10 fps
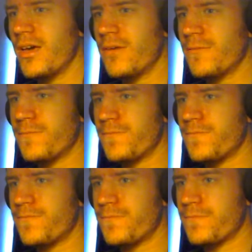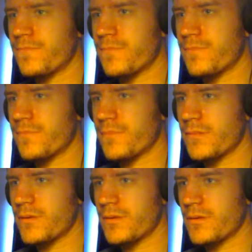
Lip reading: [no speech]